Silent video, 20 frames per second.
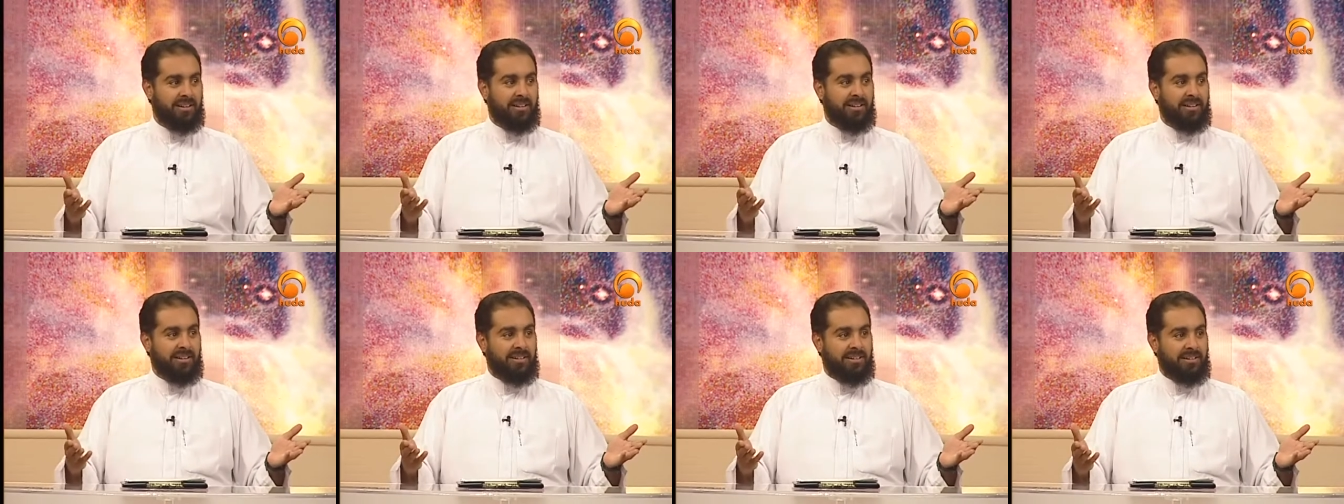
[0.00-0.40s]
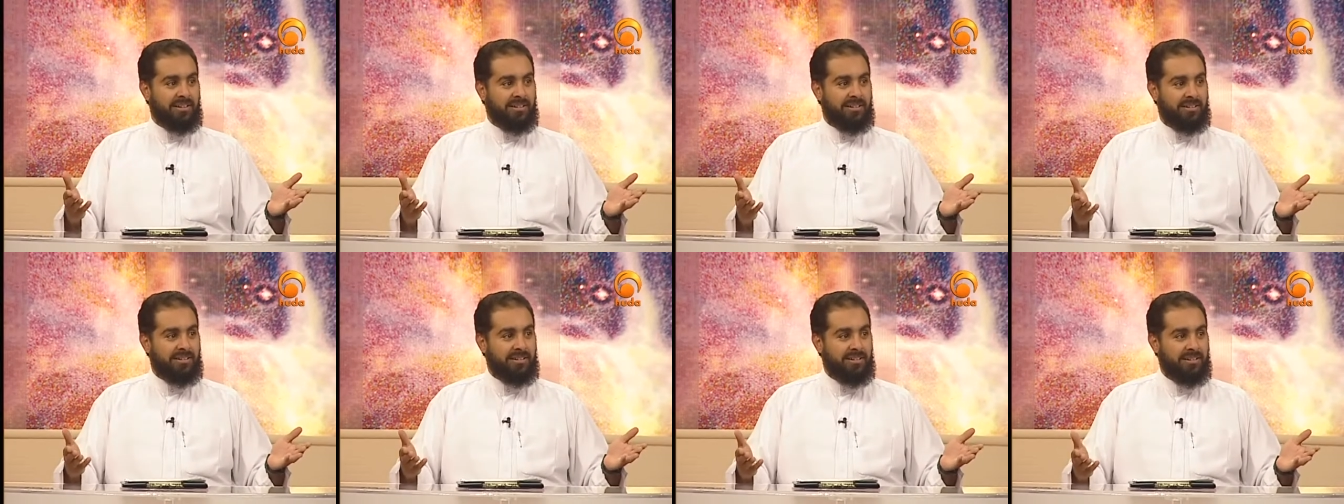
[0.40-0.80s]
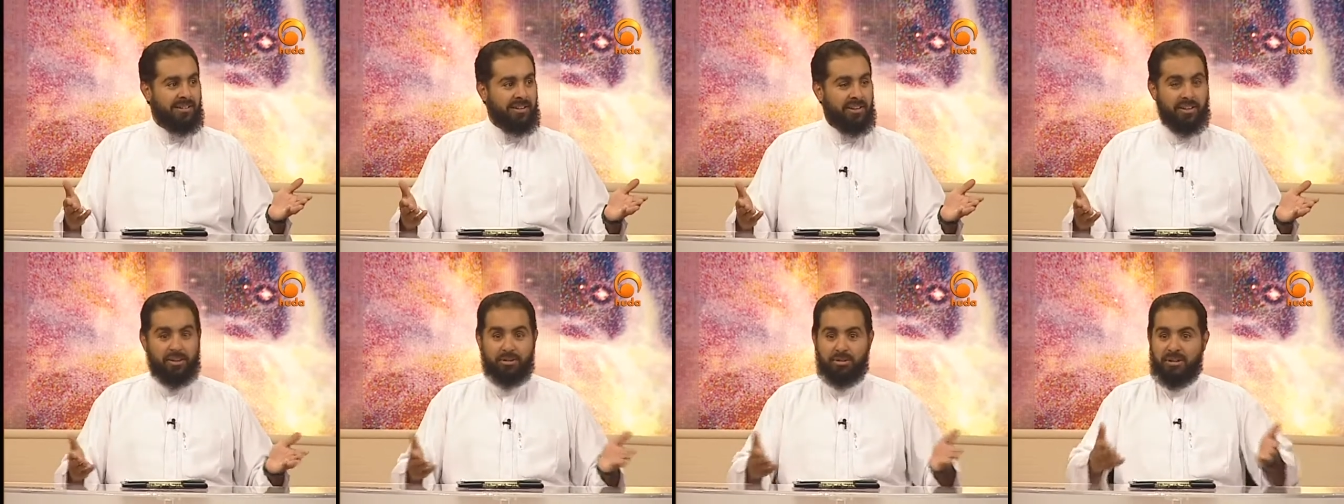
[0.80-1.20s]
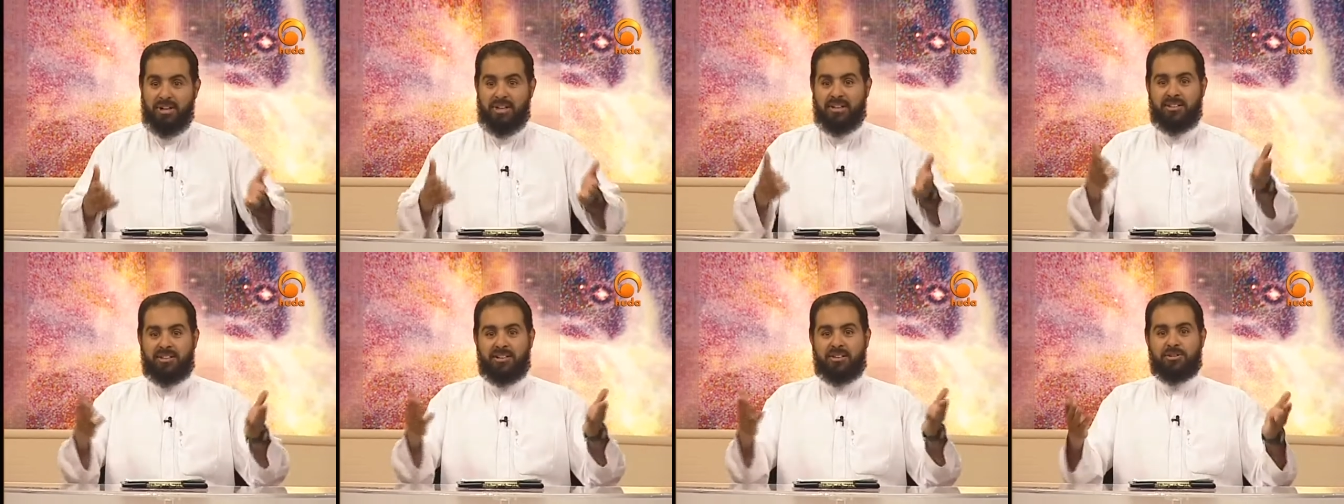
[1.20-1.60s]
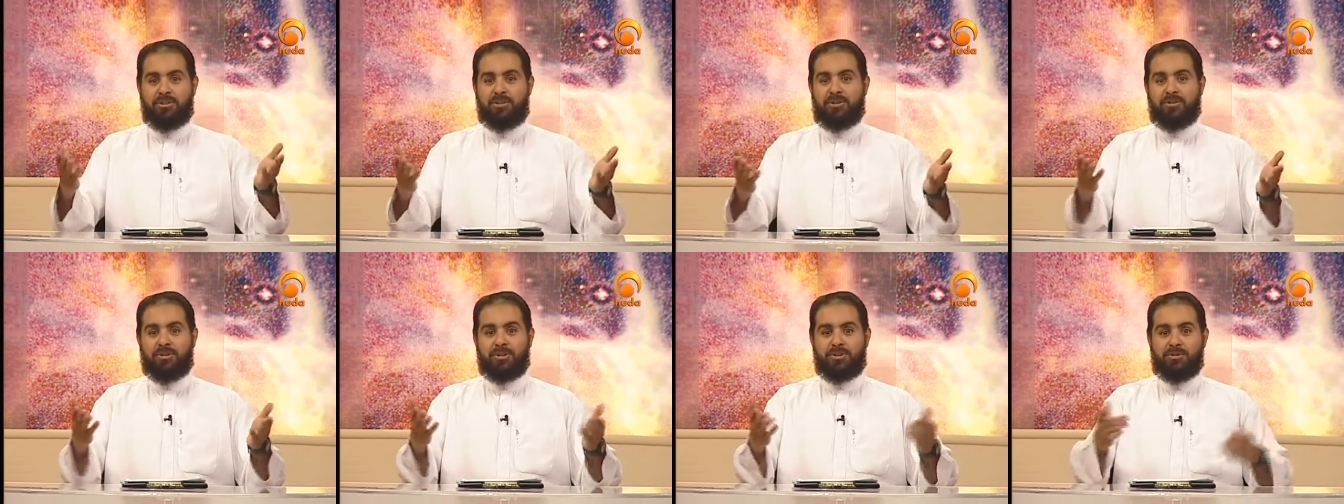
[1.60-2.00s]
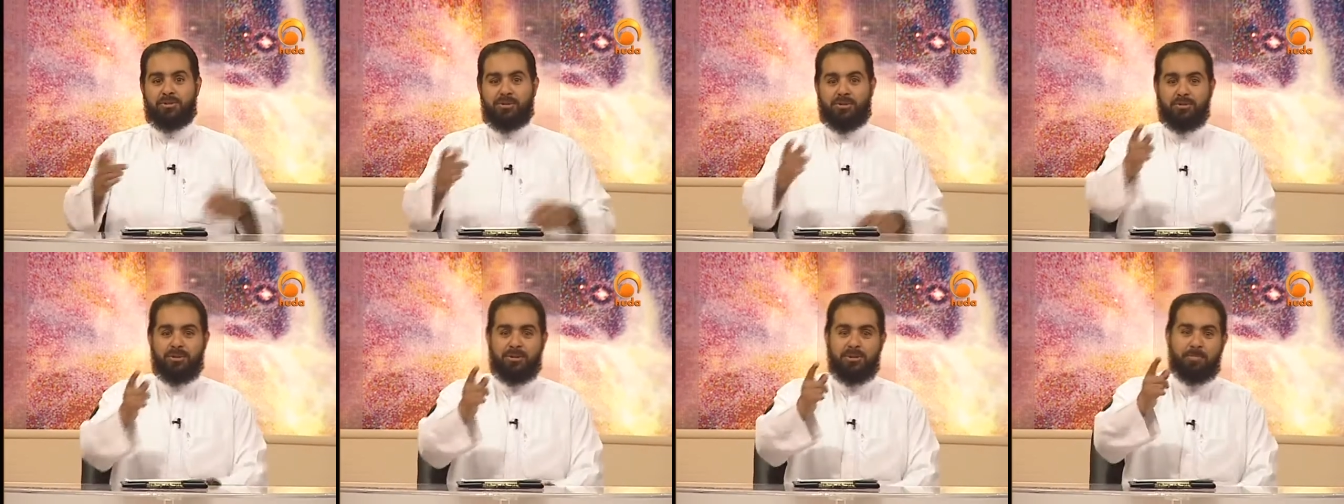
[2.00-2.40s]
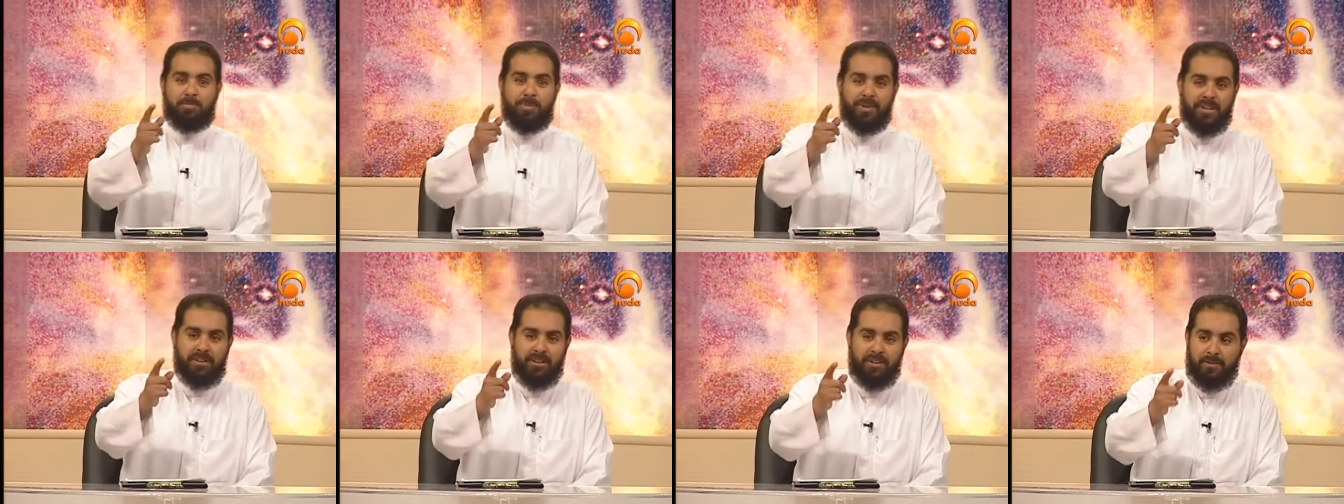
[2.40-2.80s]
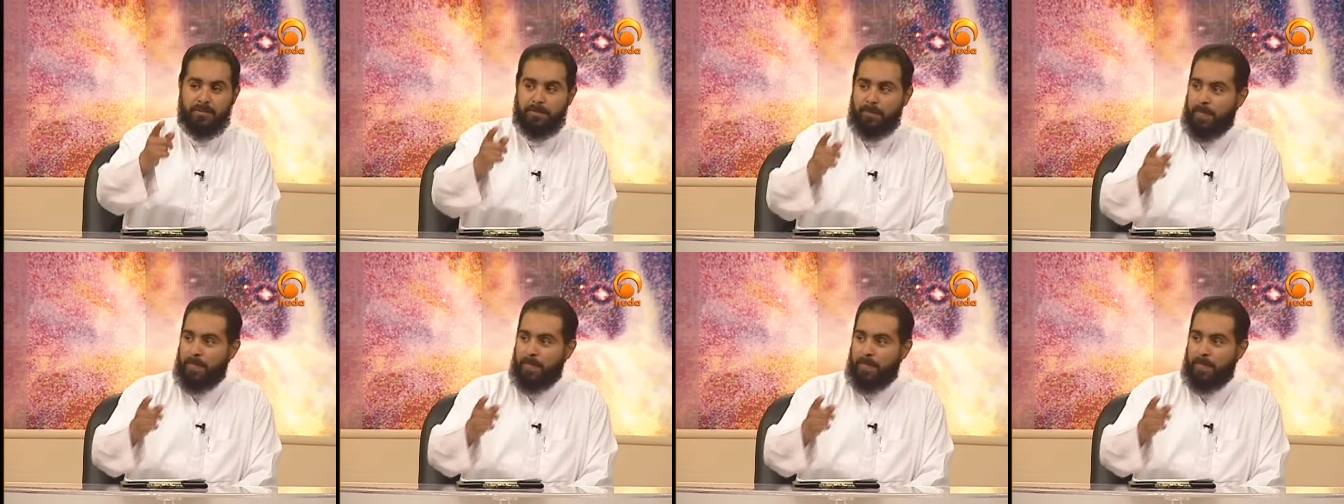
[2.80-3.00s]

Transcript: Mm. He created the universe with the word be.